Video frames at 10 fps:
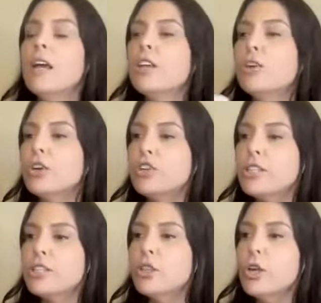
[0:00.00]
you're
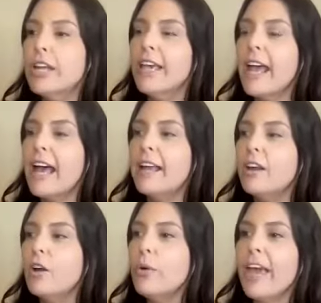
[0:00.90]
just looking at
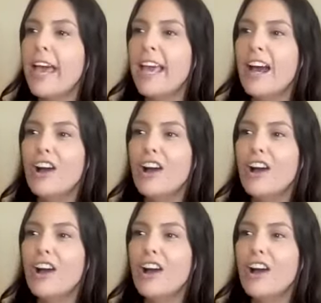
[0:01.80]
okay